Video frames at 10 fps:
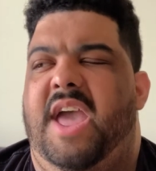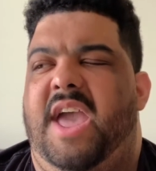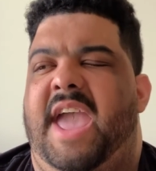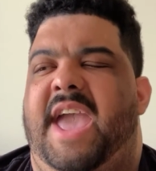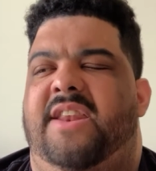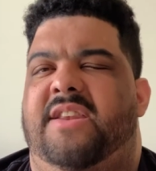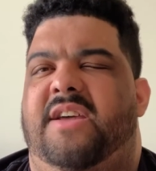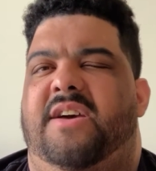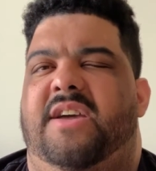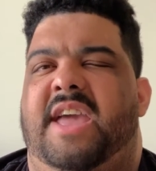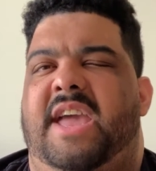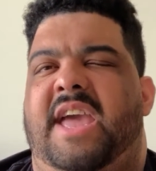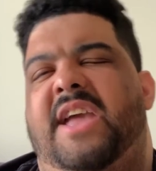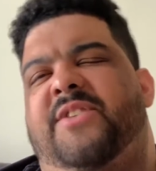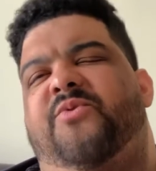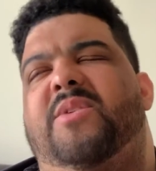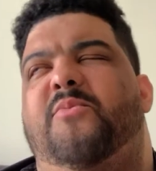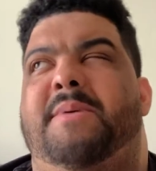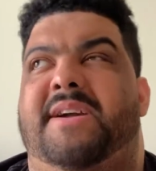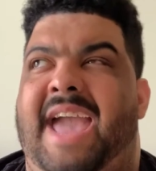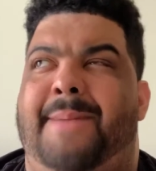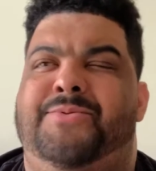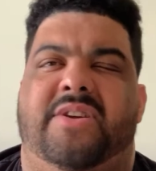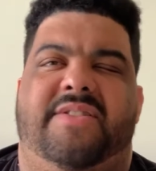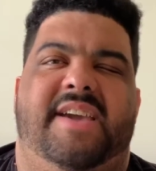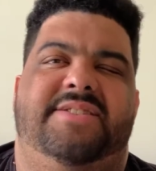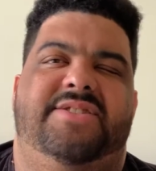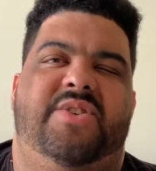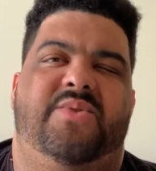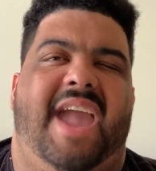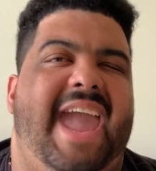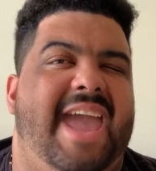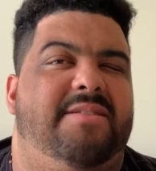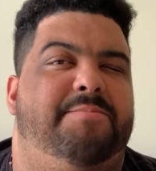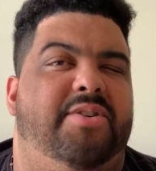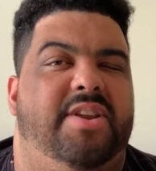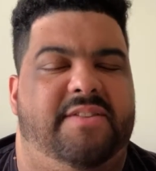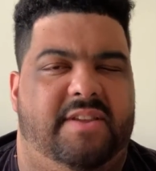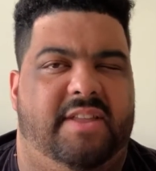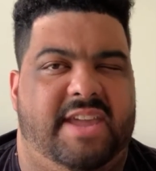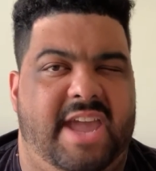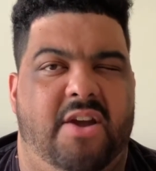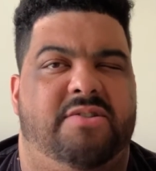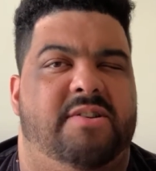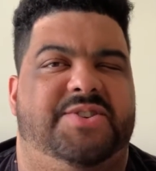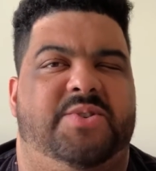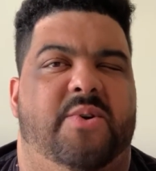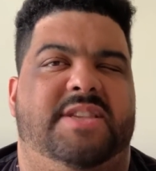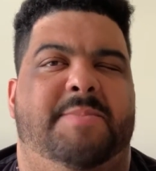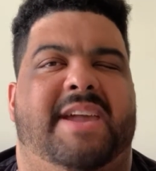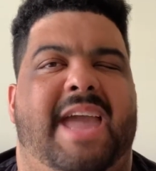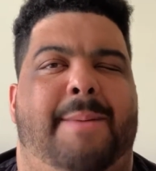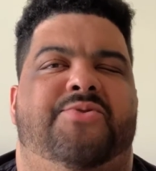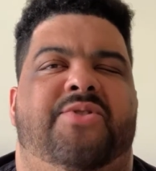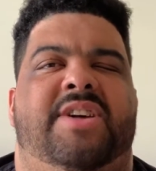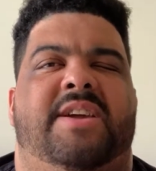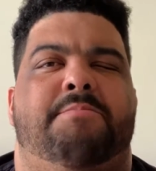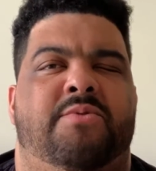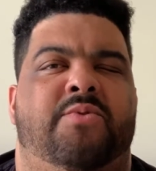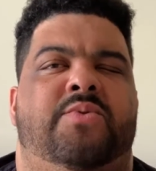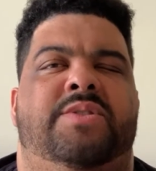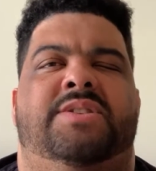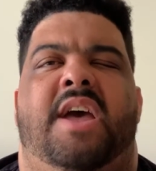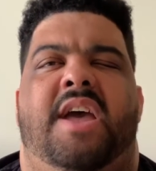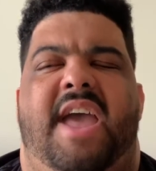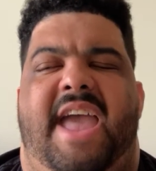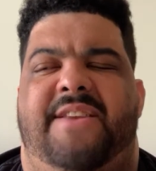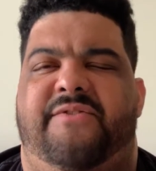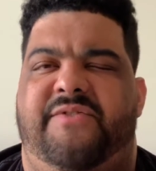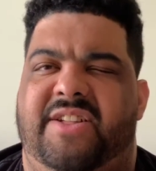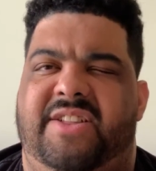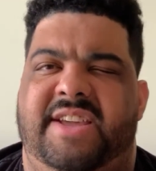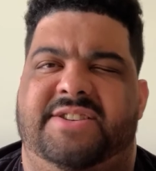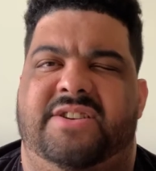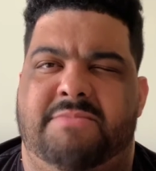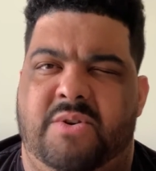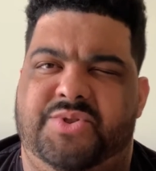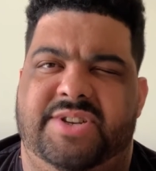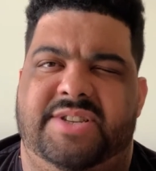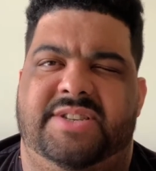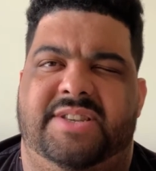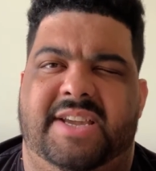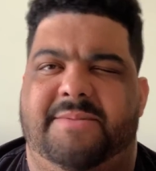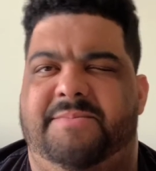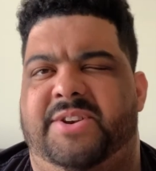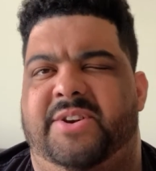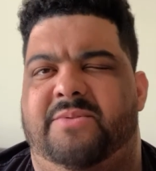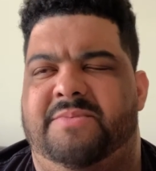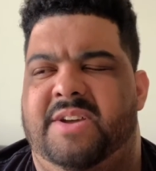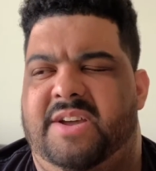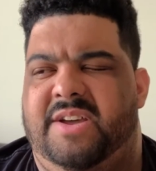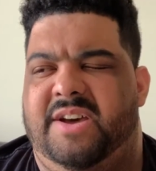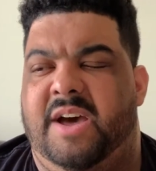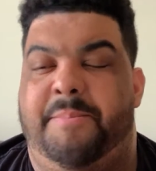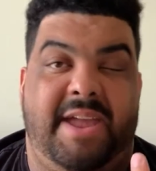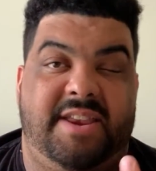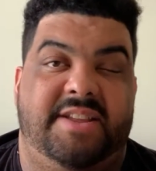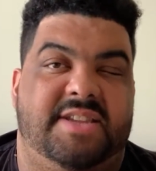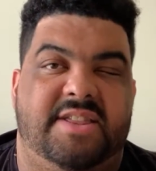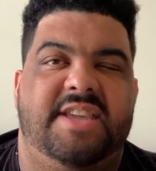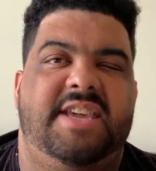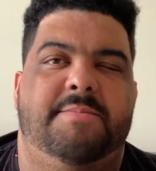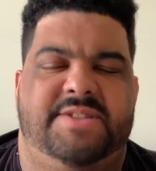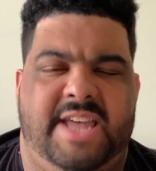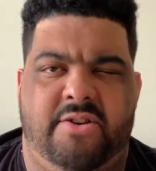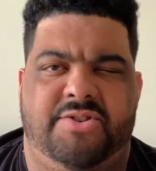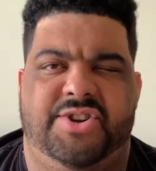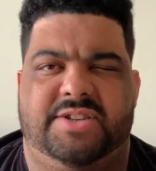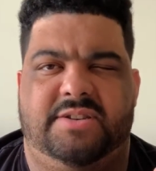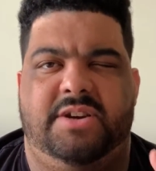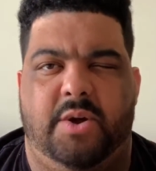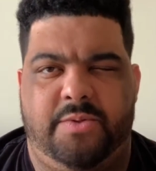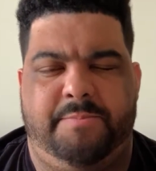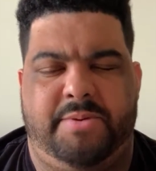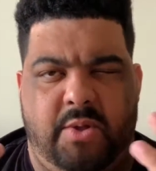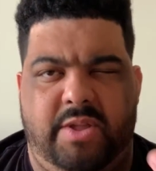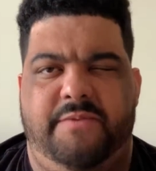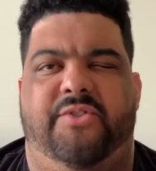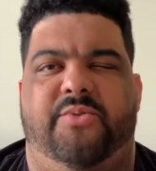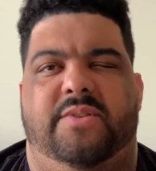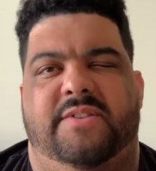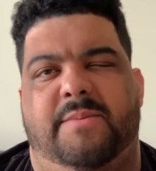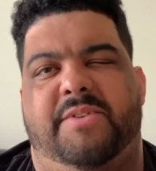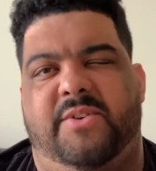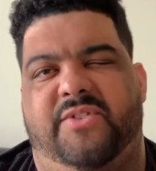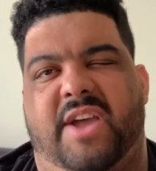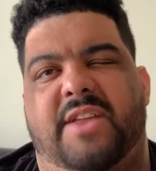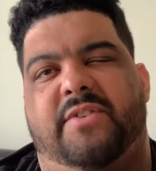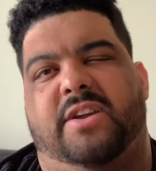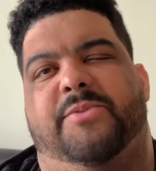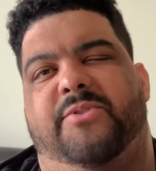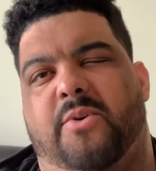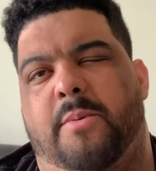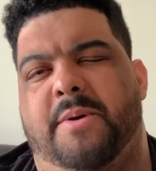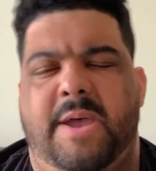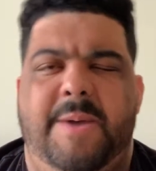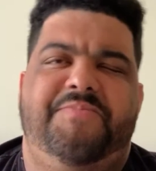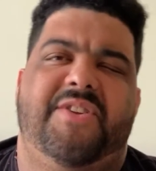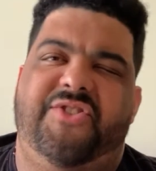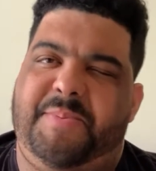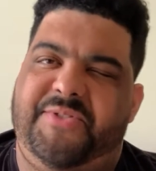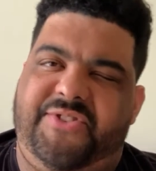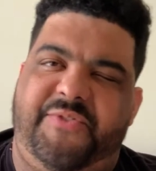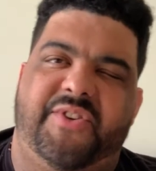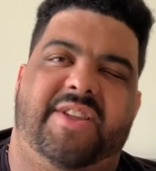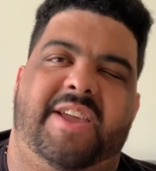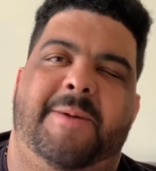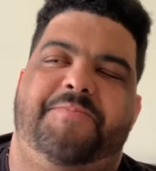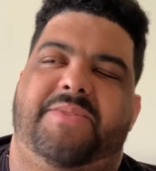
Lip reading: and it's really more about capturing things that you can't put into like character and story. It's about capturing like moods and feelings and emotions and like, you know, opinions and themes that are just, you know, they're purely visual and something you just kind of like absorb. Specifically,